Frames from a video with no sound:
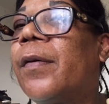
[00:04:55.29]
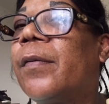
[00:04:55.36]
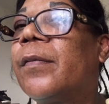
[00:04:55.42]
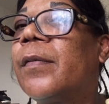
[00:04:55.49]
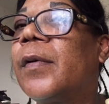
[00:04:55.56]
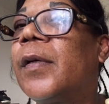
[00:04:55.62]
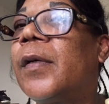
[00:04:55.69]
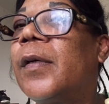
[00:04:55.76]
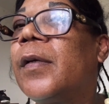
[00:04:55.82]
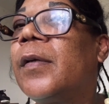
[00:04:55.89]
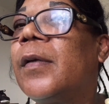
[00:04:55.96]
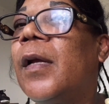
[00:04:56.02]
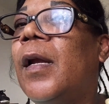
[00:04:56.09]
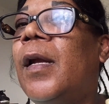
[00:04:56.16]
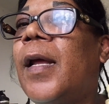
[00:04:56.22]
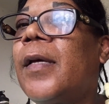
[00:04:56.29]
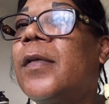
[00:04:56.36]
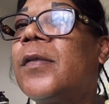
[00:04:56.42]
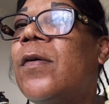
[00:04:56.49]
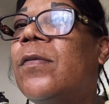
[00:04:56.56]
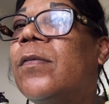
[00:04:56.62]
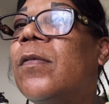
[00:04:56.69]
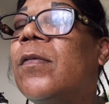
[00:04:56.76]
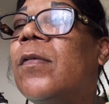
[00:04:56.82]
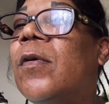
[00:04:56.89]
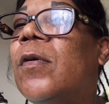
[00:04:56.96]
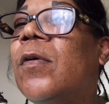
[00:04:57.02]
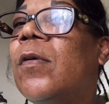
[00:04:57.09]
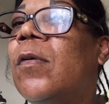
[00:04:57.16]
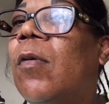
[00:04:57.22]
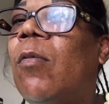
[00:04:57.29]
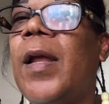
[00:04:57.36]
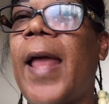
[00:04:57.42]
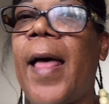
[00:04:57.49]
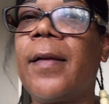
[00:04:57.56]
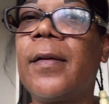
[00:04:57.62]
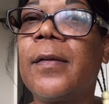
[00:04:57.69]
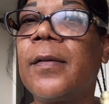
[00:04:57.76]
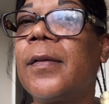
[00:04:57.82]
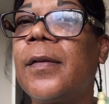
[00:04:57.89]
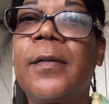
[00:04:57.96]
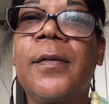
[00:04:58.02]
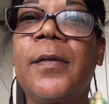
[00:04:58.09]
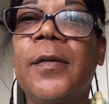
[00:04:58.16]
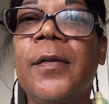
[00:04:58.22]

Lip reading: But at the end of the video, you'll see how it's supposed to